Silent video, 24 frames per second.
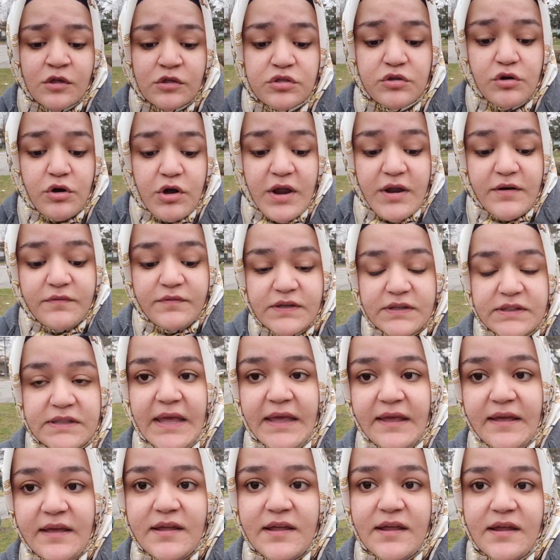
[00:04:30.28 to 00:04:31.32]
So every
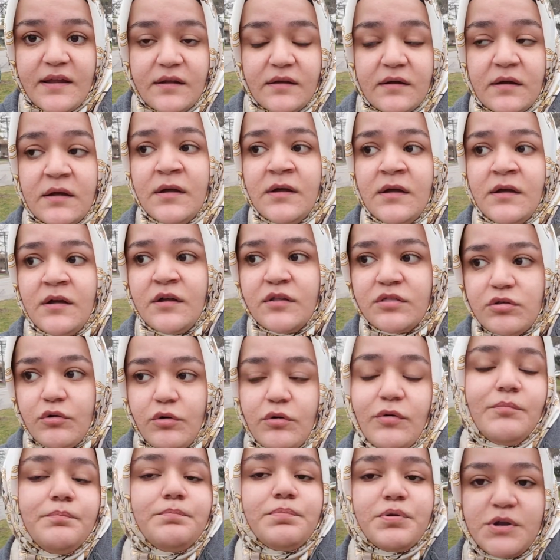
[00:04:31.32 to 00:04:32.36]
day,
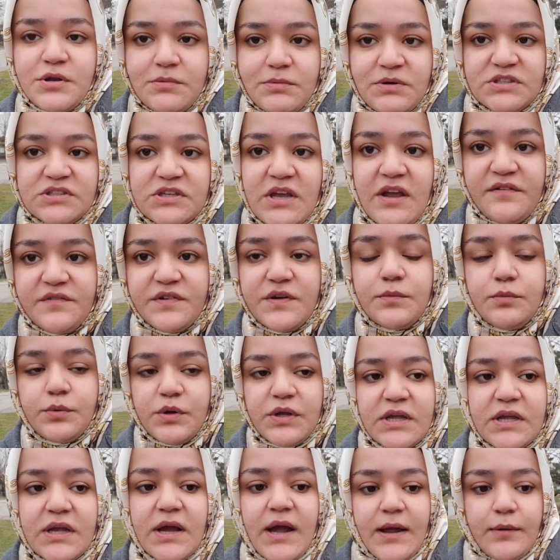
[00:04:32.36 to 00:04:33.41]
so pretty much every
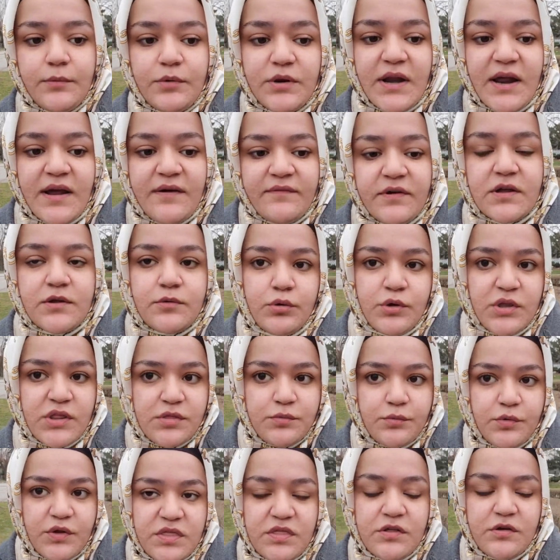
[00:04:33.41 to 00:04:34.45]
week, I would have a
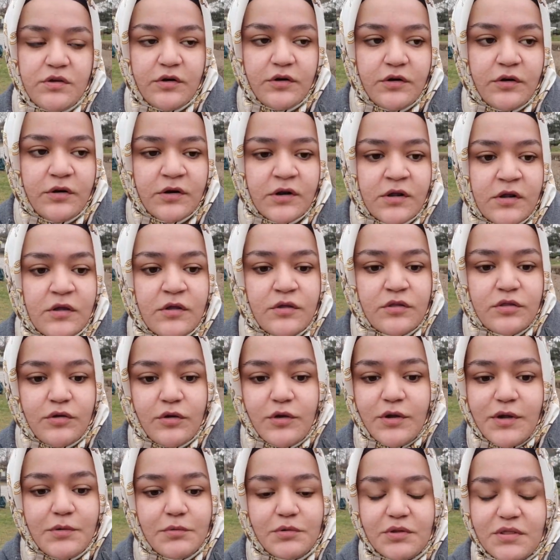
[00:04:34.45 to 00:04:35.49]
quiz with her.
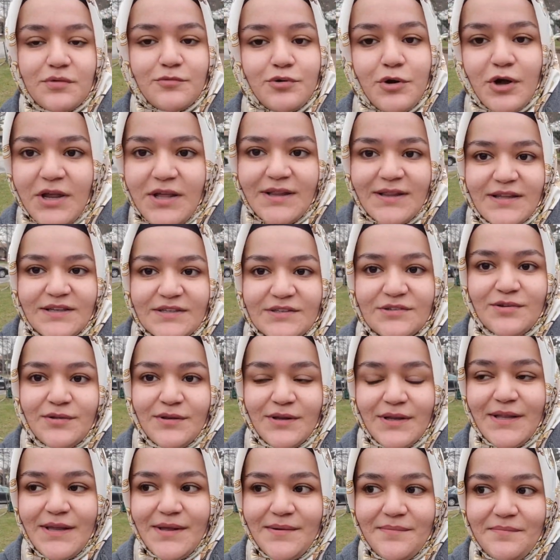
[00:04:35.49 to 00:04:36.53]
So it was quite
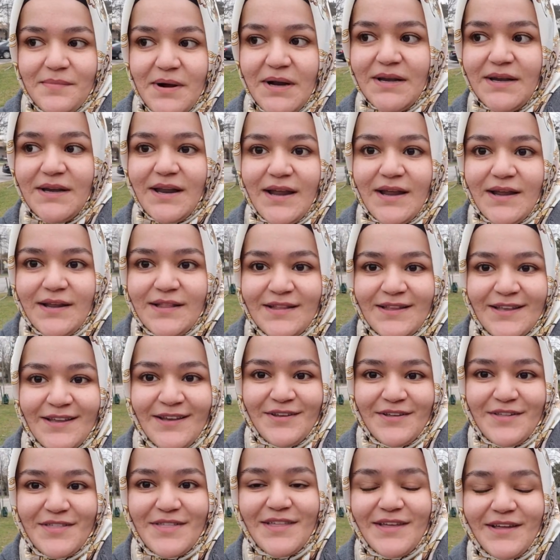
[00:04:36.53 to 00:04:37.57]
literally Monday,
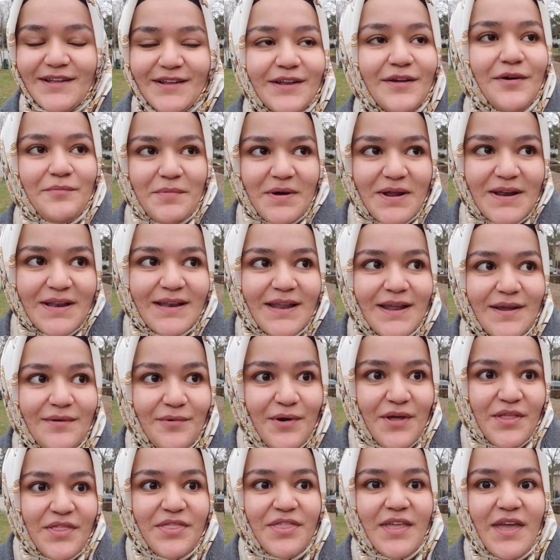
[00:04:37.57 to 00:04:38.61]

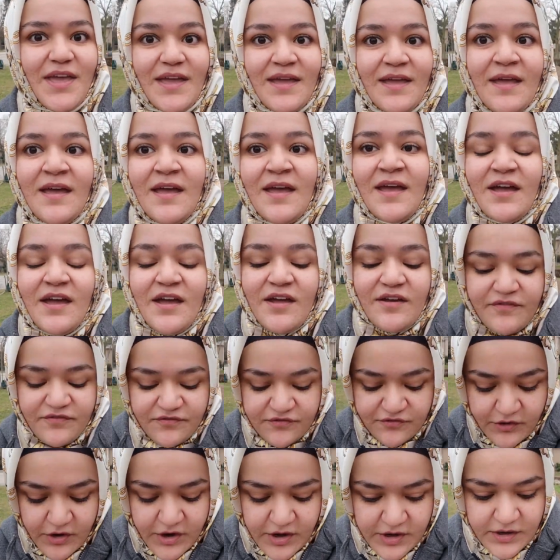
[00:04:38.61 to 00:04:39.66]
Wednesday, and
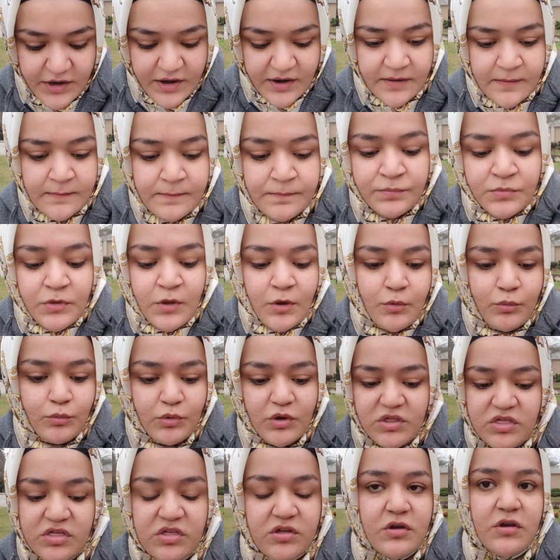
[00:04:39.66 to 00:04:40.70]
Friday
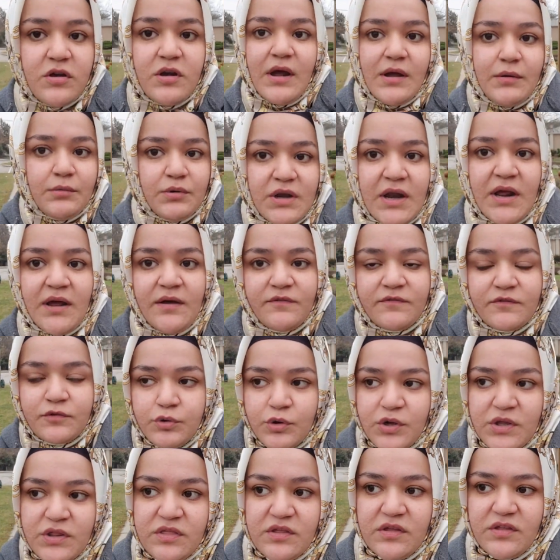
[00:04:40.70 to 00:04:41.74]
with her, I would have
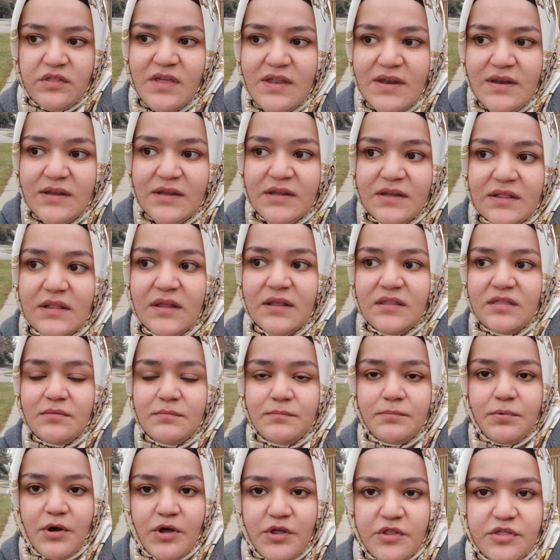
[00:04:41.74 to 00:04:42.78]
quizzes. And it
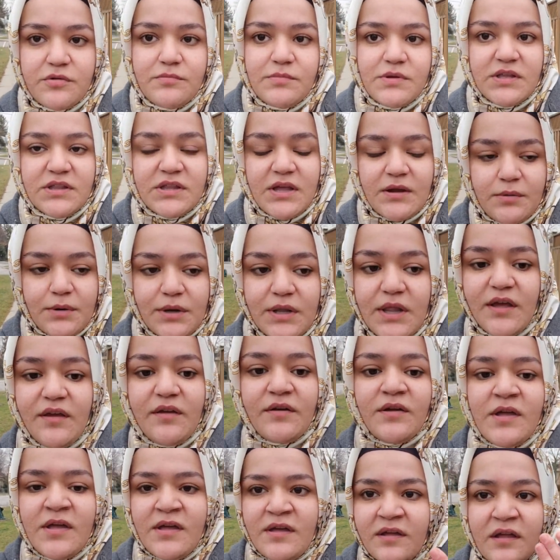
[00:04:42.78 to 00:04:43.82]
doesn't bother me. They were
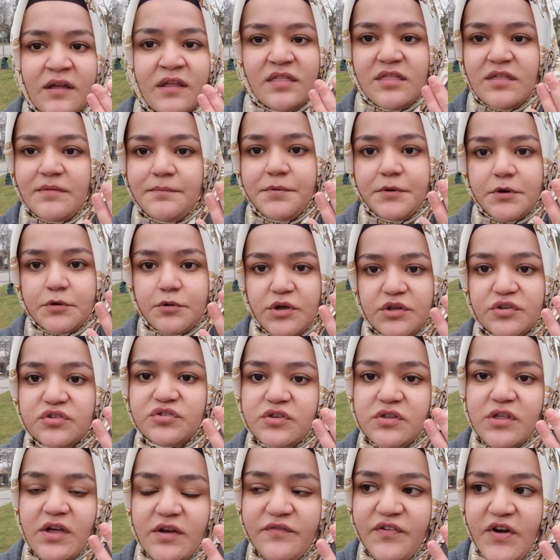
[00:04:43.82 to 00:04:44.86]
like simple
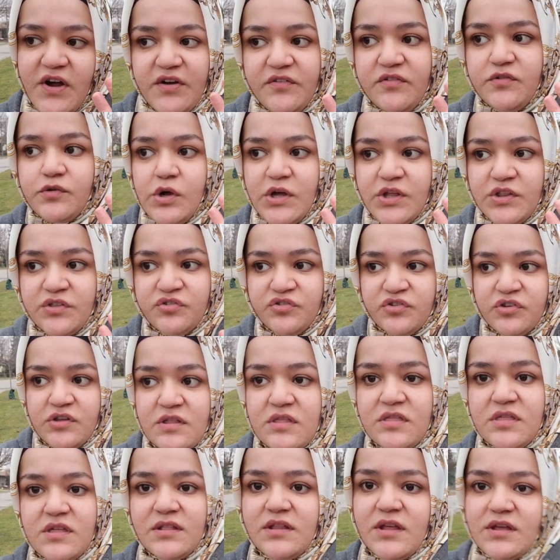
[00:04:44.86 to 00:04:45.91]
questions, like 5
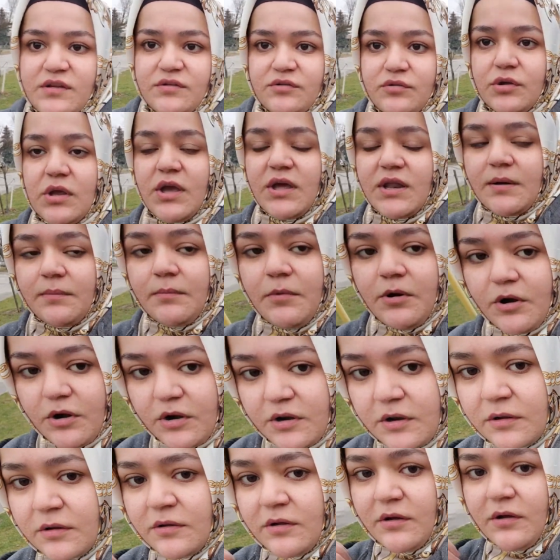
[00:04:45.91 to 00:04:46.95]
questions, and then you get a
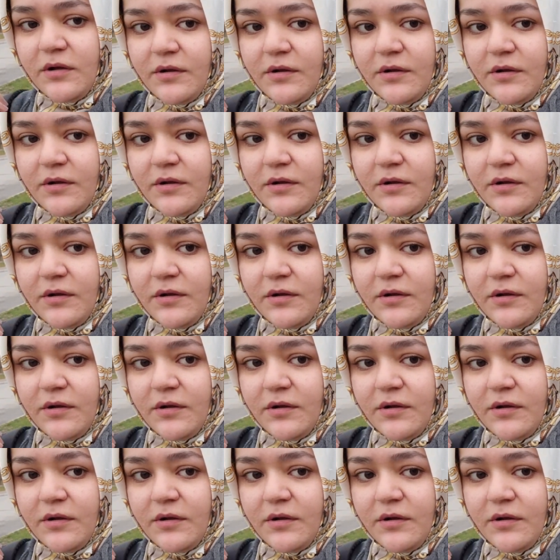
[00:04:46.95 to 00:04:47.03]
mark.